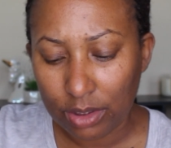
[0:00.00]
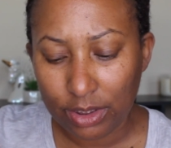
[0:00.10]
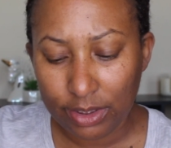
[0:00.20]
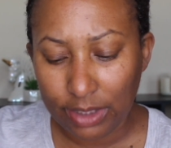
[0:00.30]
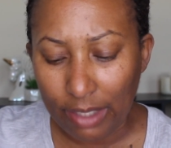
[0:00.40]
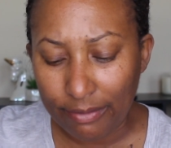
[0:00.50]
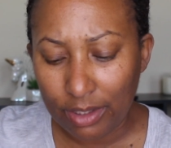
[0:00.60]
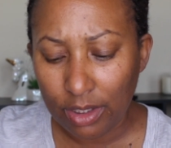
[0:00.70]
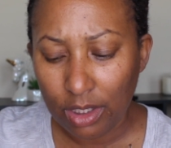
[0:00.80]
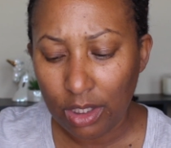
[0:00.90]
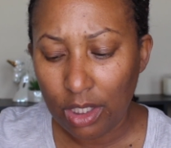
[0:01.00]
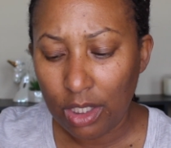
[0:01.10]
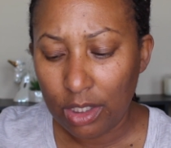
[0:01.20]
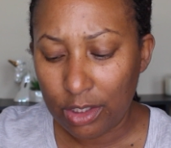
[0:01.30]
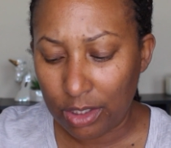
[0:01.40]
7
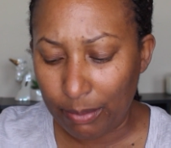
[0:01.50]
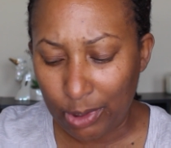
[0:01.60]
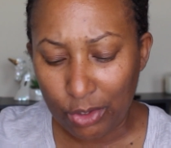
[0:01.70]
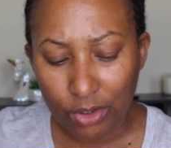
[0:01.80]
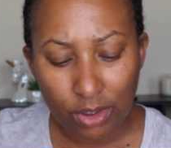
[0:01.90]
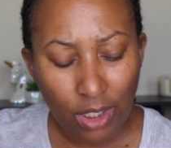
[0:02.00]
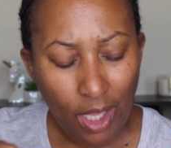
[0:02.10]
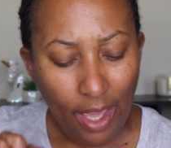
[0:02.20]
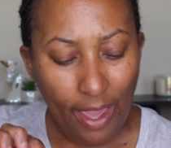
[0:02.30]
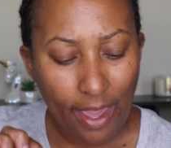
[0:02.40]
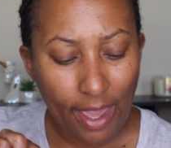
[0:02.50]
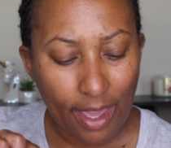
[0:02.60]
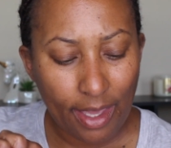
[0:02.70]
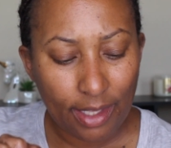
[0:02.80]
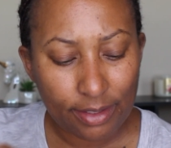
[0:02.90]
shimmers
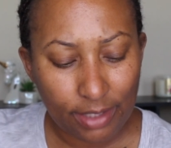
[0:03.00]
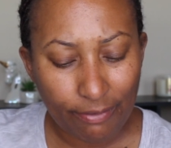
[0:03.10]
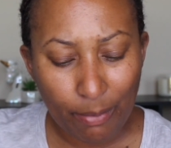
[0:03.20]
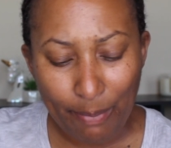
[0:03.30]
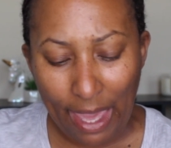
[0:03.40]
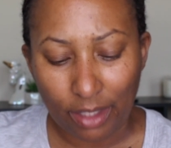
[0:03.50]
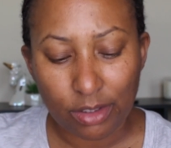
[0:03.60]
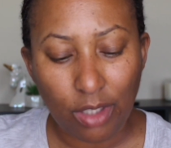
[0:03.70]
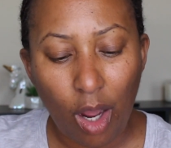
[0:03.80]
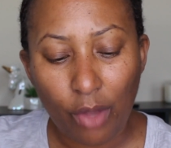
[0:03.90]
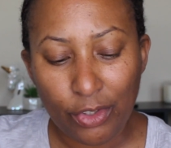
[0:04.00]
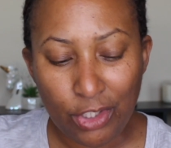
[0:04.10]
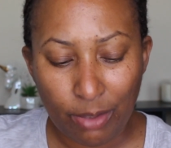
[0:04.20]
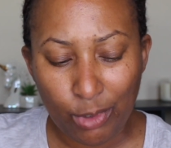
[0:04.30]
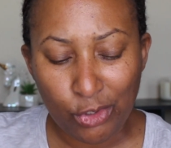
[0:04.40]
and 7 mattes. All the
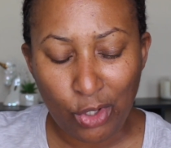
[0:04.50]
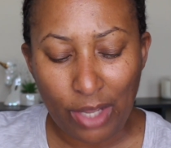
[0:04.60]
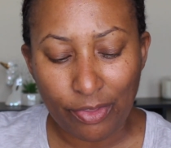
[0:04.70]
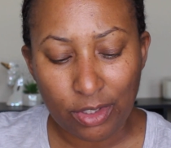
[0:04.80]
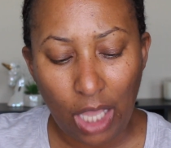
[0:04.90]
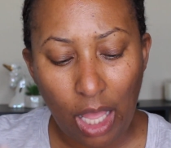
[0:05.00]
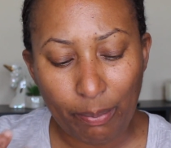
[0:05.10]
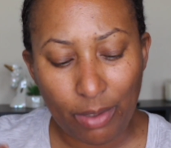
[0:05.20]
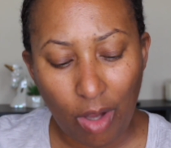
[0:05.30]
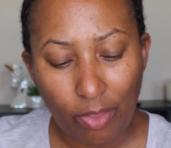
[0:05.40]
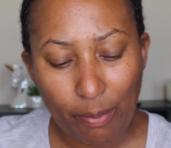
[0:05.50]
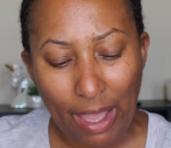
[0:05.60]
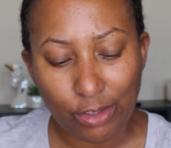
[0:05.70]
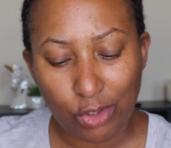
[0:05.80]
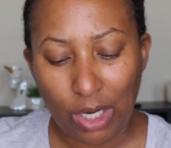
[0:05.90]
shimmers are at the top and all the
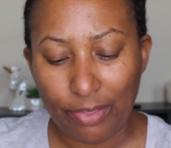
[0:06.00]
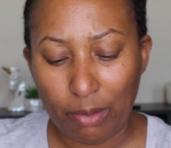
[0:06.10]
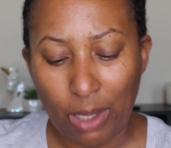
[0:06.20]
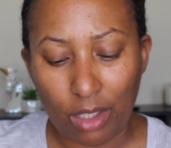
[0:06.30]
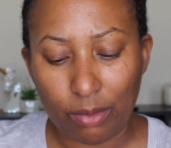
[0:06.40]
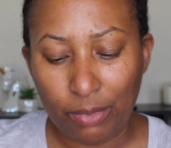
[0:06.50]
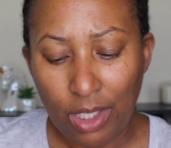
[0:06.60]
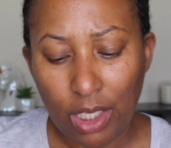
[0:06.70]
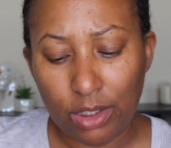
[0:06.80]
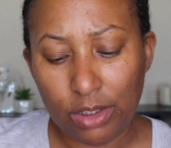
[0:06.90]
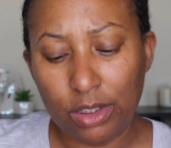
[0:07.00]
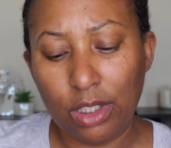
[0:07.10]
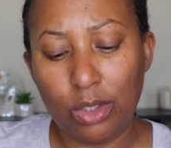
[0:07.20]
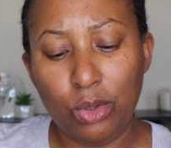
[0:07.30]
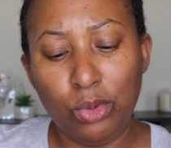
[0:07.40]
mattes are at the bottom. And this is
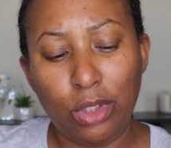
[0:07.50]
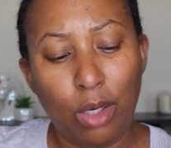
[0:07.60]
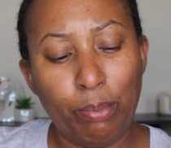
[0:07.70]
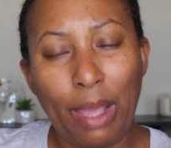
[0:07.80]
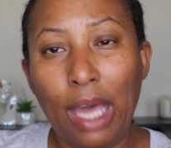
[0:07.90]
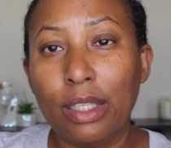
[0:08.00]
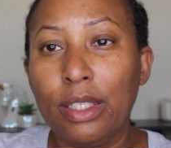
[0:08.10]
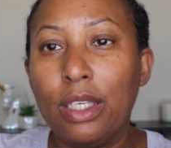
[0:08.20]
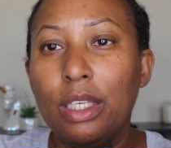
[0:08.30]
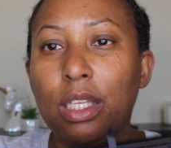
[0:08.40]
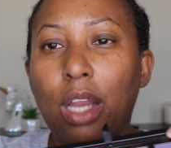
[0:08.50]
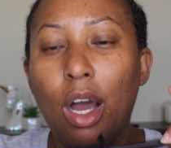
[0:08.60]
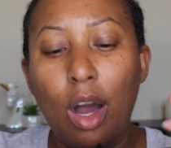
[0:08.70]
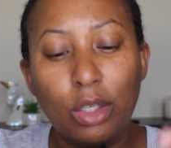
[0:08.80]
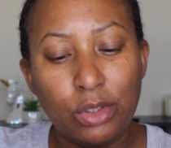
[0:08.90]
a cool tone palette, and it
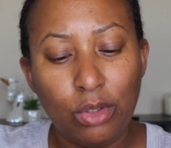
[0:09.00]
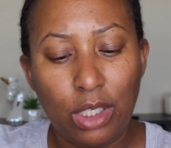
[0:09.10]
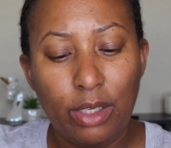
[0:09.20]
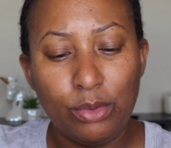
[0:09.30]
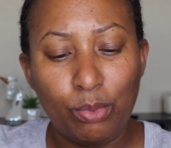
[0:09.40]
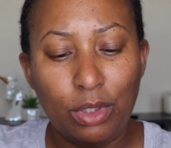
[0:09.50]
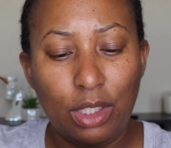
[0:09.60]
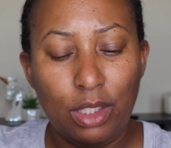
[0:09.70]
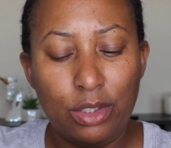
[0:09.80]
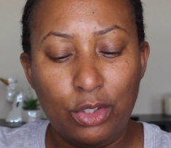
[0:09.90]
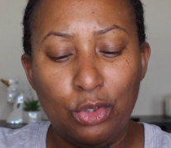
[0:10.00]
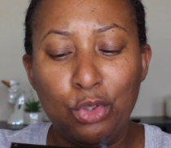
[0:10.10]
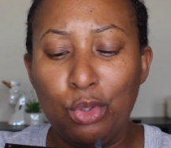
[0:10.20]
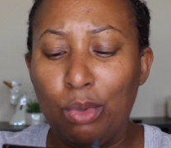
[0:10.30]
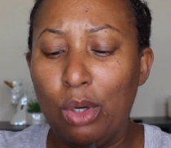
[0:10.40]
also comes with its
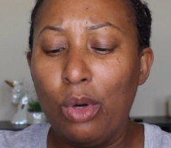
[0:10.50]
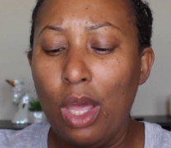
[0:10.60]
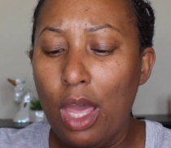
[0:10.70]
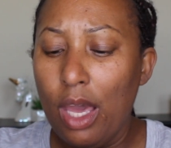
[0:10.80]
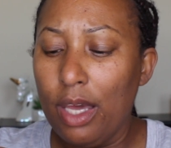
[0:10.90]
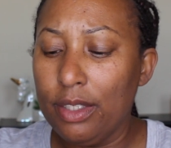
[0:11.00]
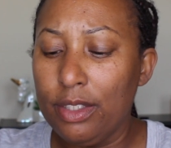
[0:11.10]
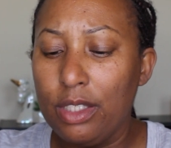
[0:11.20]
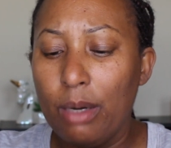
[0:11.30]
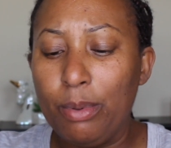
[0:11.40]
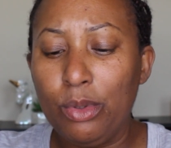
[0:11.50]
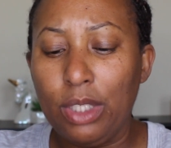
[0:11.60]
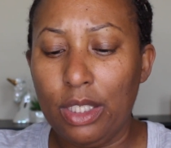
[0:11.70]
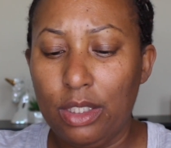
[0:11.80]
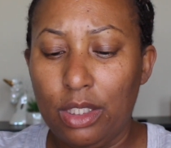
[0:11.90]
usual
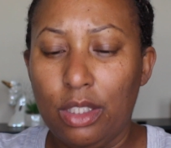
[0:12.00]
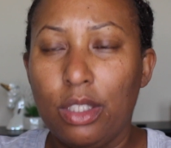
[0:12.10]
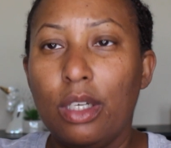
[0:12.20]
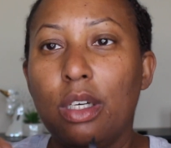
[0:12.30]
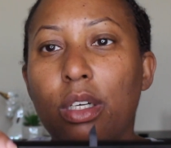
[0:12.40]
double-ended